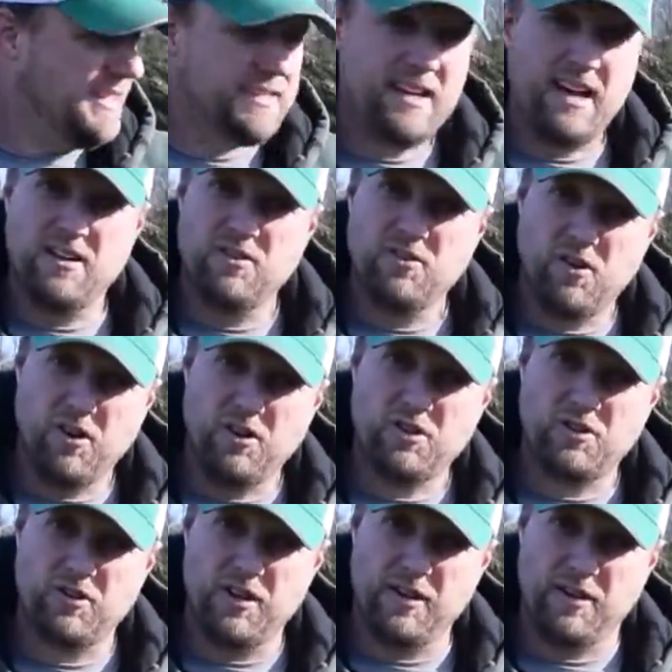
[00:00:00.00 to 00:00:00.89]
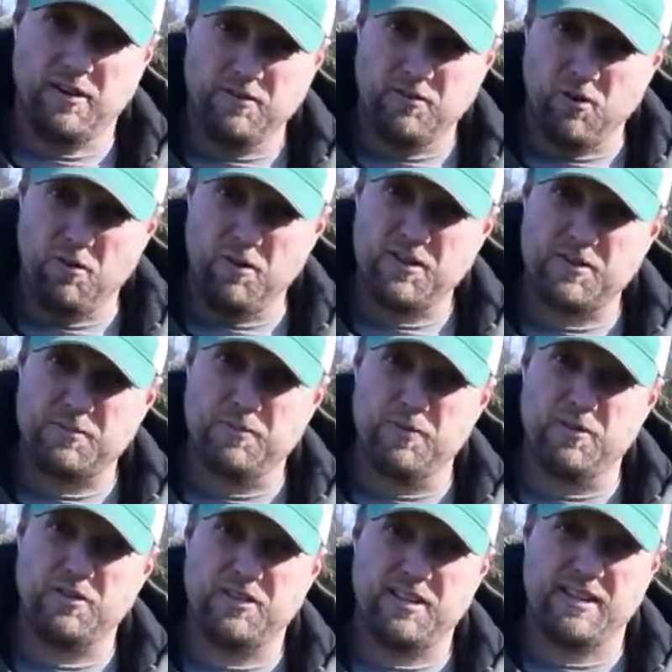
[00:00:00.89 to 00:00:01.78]
that a Norway
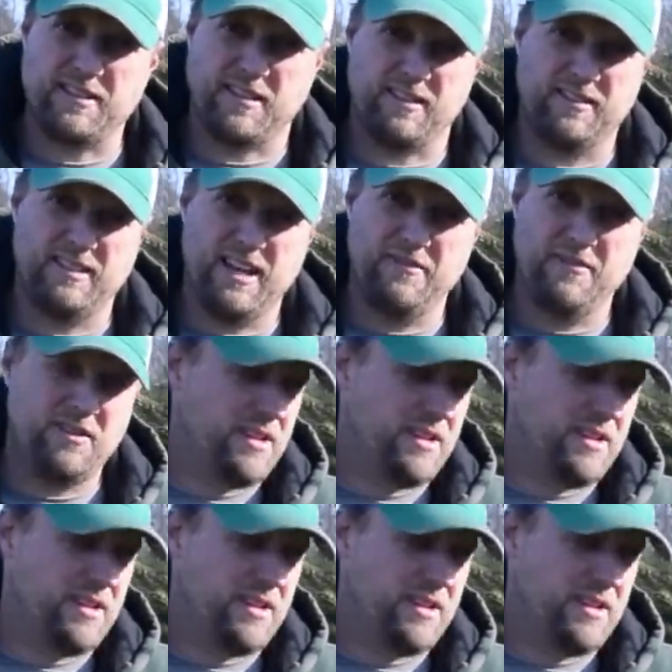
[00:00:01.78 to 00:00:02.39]
Spruce takes 11